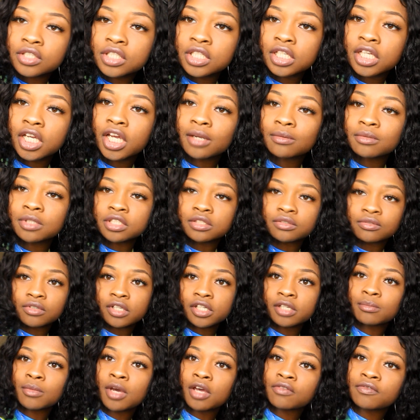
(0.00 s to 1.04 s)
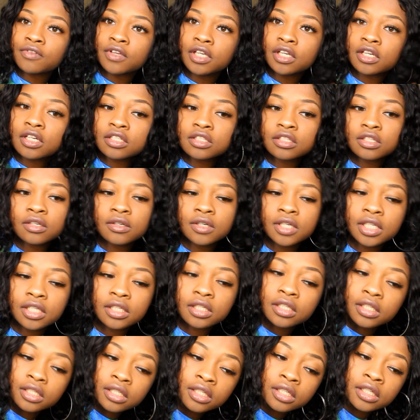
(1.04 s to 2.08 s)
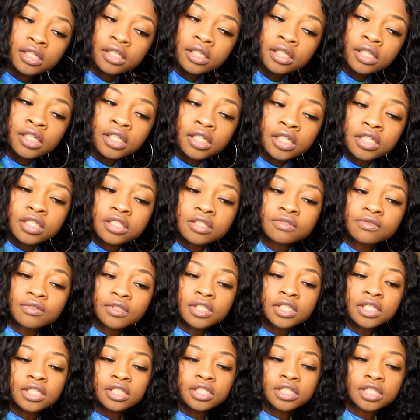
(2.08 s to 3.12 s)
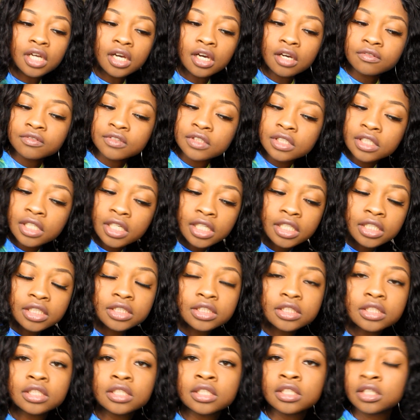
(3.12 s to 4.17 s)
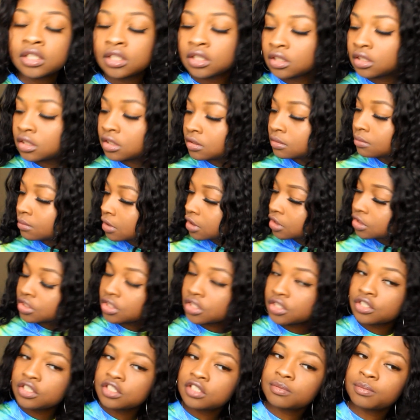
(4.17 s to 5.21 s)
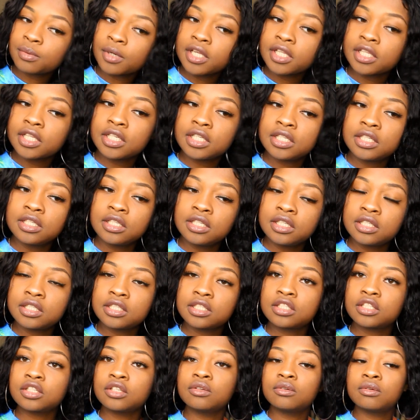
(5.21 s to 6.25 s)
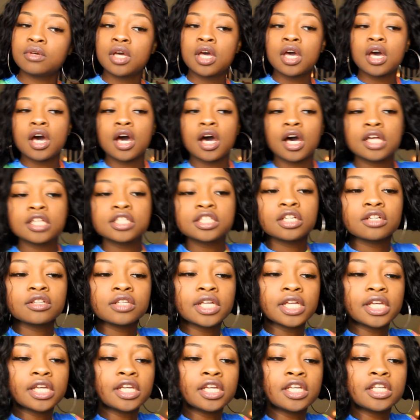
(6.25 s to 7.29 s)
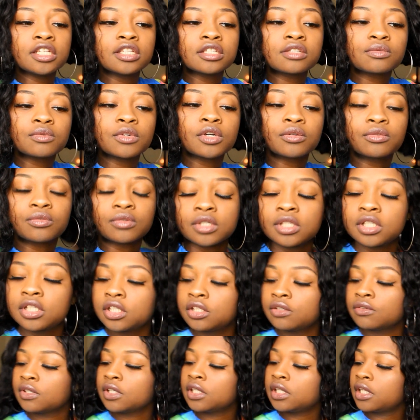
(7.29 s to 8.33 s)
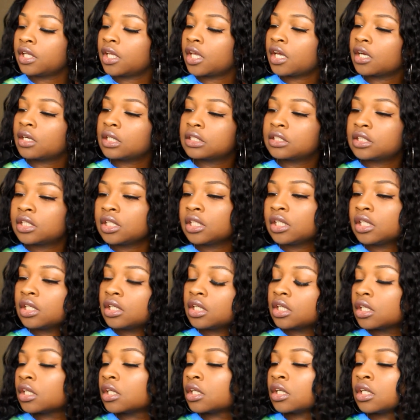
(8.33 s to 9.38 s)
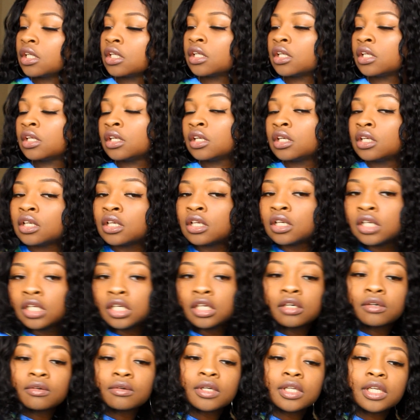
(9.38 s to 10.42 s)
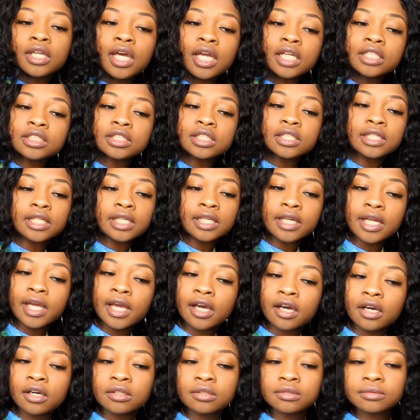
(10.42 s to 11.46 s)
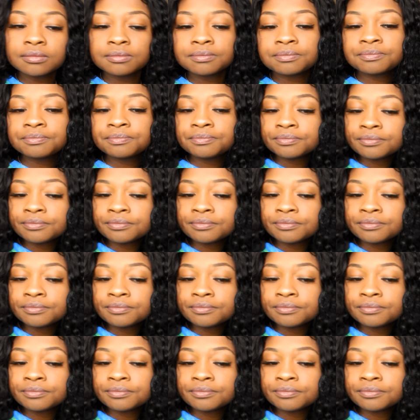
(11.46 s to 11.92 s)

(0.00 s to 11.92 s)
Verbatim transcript: you see how I'm just running my fingers through it. It's really soft and nice. Make sure you spray the ends too. Also the ends were really, really healthy when I took it out